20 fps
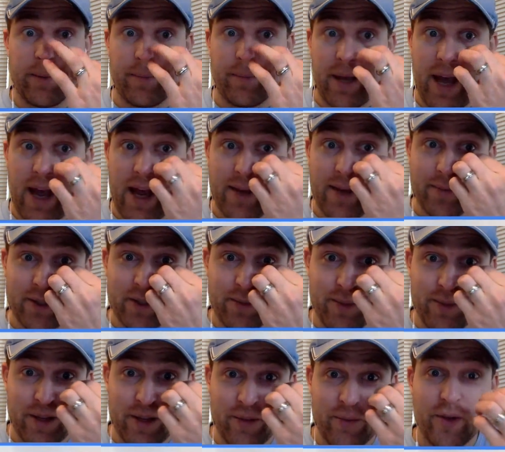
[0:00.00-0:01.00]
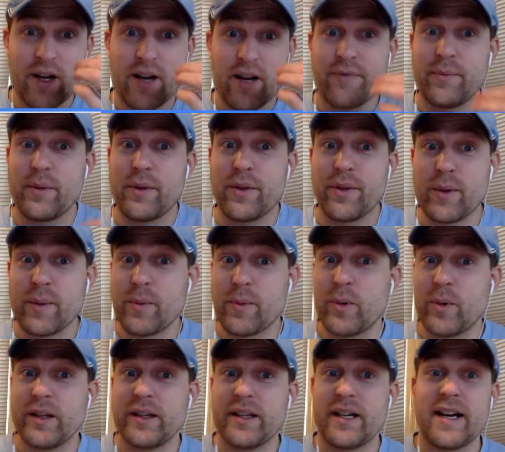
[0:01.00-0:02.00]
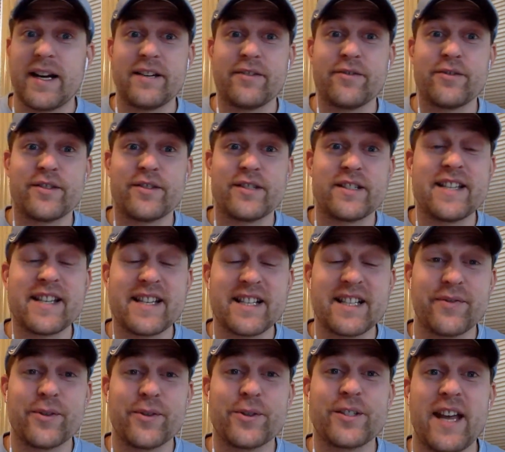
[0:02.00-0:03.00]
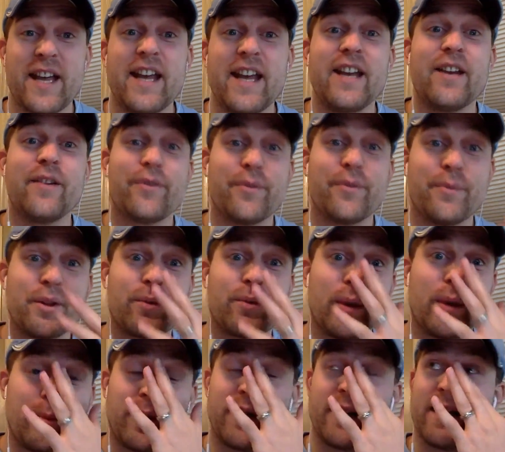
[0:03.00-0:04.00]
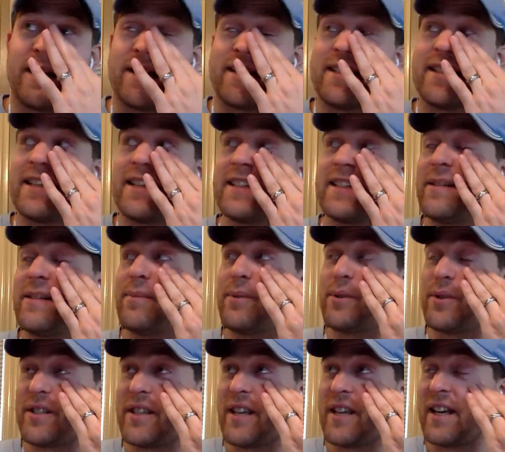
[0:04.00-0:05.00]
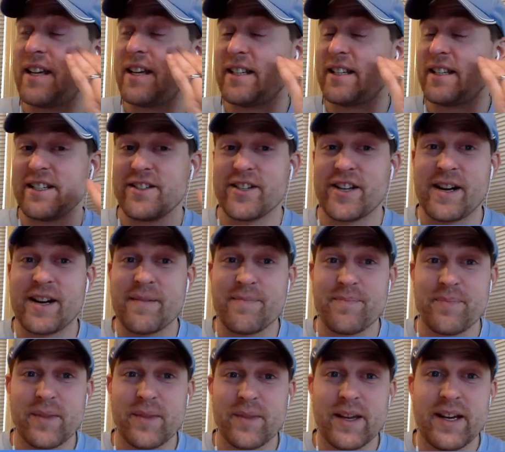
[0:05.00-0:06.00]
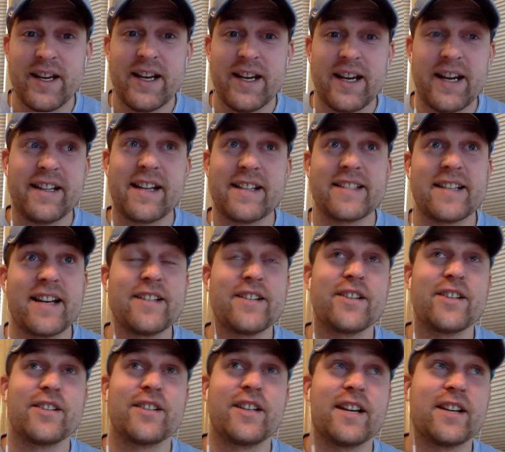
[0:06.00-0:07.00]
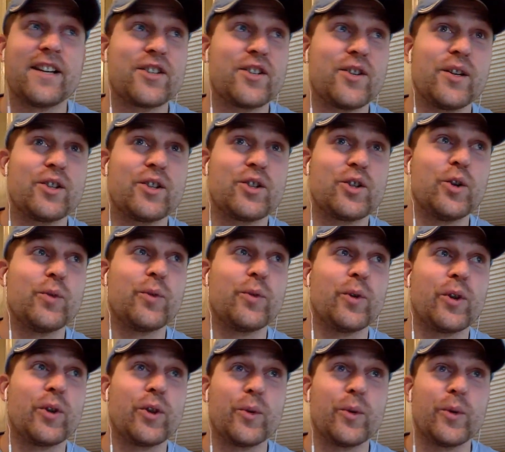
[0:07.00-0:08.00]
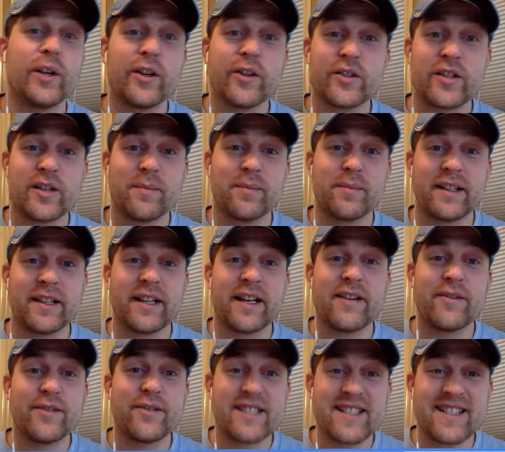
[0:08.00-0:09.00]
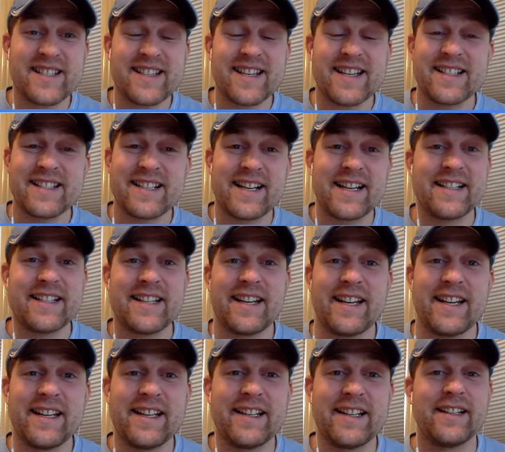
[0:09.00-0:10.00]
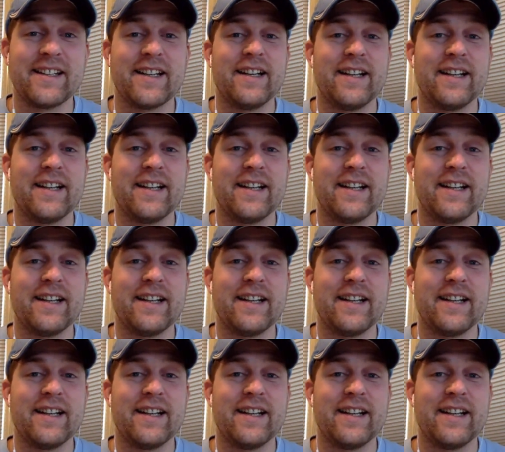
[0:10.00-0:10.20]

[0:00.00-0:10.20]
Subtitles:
Adam Smith went off from the three-point line. He was 6 for 10 from the three-point line, 60% he shot. And that's not just like shooting 2 for 3 or something like that. He was 6 out of 10